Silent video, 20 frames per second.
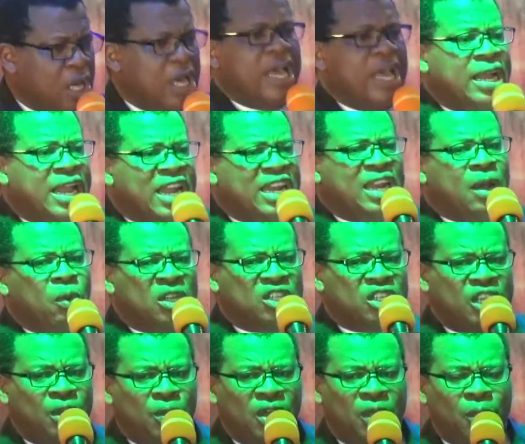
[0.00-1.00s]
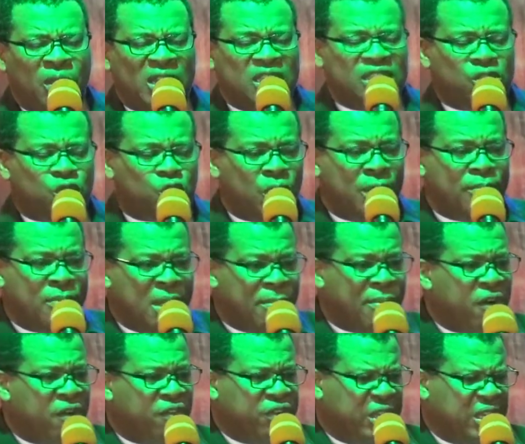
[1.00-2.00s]
Then he went to a member
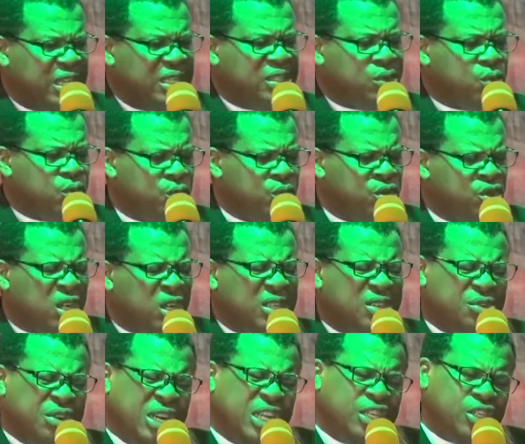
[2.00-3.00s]
of his, not really,